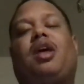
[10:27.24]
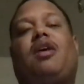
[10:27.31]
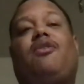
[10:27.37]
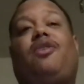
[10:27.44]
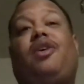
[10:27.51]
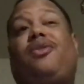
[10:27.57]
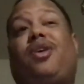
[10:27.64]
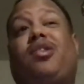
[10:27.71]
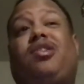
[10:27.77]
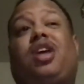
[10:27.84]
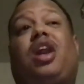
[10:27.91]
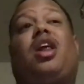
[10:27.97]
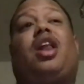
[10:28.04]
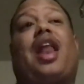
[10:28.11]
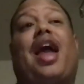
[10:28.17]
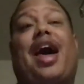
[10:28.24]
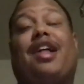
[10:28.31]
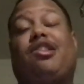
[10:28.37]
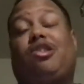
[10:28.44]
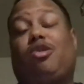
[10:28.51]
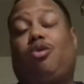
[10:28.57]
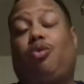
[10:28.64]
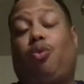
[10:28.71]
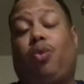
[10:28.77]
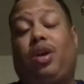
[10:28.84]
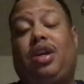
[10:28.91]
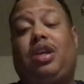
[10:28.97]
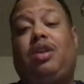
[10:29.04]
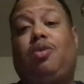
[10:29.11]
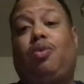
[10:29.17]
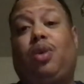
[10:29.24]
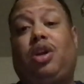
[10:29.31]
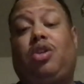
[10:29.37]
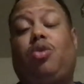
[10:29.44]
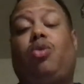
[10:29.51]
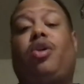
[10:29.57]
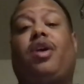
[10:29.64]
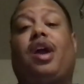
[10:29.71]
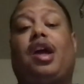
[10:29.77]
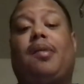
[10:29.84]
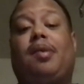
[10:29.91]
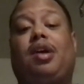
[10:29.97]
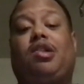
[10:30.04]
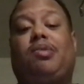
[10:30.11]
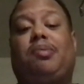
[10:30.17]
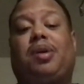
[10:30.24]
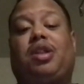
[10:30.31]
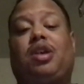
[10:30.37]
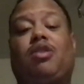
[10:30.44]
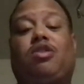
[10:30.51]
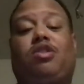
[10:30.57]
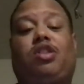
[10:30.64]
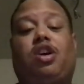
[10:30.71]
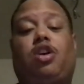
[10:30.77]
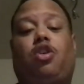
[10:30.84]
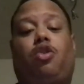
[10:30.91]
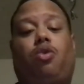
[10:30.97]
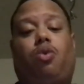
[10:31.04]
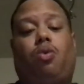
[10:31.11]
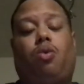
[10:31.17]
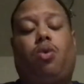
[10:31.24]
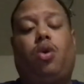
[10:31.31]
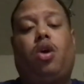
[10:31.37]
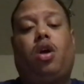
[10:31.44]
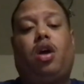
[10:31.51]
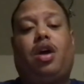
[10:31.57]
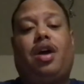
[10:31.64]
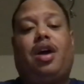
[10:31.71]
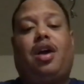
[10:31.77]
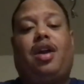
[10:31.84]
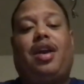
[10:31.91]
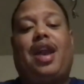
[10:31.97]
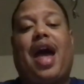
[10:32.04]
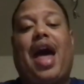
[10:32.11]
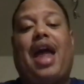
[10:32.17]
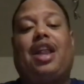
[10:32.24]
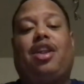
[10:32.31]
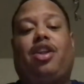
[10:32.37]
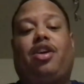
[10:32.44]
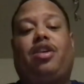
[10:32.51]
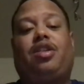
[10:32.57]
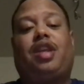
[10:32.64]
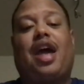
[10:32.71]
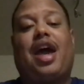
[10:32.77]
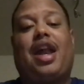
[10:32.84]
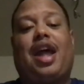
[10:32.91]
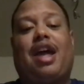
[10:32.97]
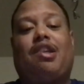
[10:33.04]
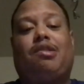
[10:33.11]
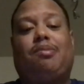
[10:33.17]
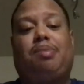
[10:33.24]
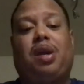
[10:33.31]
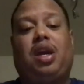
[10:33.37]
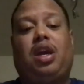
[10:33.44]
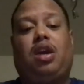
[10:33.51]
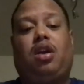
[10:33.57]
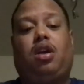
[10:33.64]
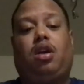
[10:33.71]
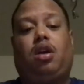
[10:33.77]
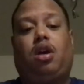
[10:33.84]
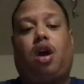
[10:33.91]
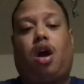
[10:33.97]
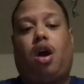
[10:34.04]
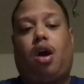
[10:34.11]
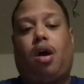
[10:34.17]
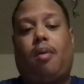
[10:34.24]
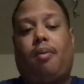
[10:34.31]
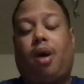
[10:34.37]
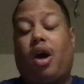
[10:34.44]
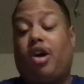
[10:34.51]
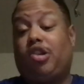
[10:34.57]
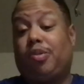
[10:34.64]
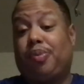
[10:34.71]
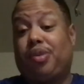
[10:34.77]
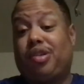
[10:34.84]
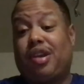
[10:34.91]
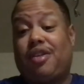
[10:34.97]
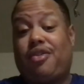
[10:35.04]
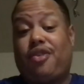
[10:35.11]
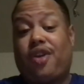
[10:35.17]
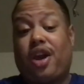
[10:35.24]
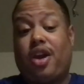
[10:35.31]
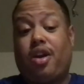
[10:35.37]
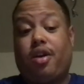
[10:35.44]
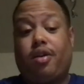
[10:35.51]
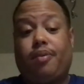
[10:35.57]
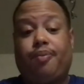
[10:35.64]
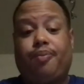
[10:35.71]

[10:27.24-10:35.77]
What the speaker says: FIFA has done a lot to redo their image, but they're still not looked at as being 100% fair,